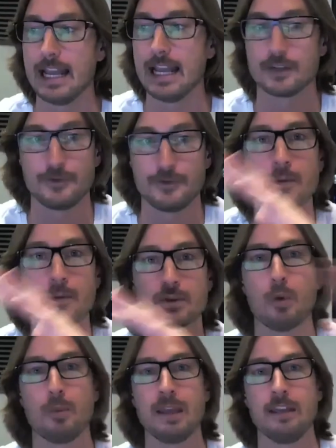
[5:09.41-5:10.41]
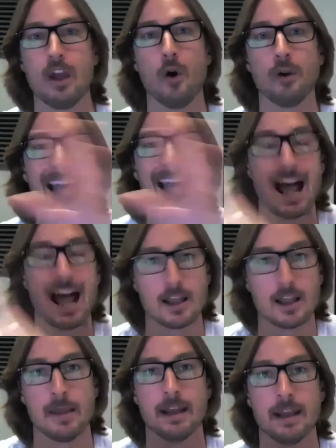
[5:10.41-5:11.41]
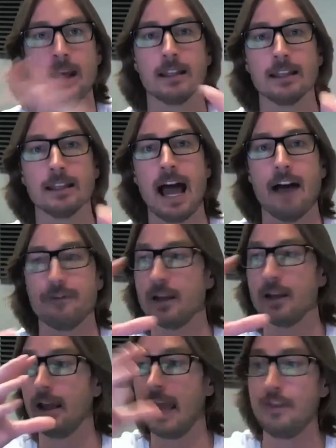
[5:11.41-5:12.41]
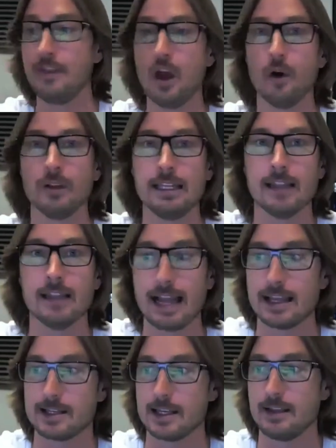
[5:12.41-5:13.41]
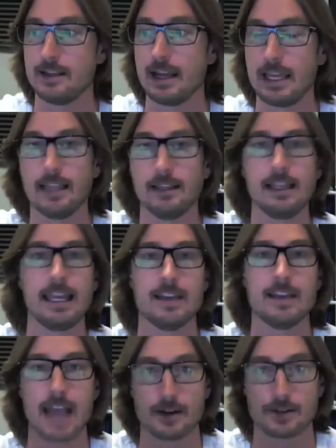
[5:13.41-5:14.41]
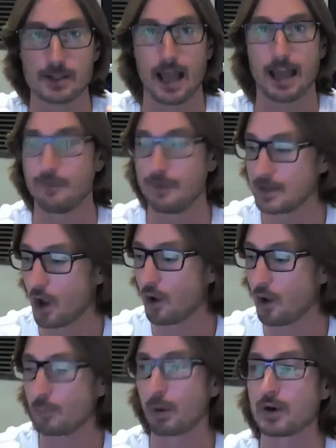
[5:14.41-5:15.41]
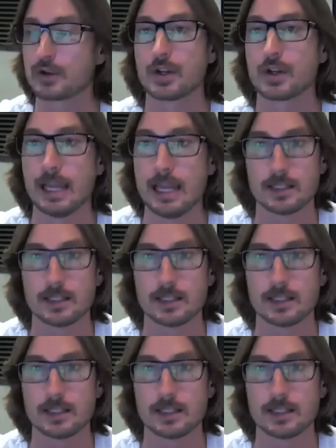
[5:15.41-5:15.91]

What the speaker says: His films will be the only element left and the only legacy that he leaves outside of his own personal,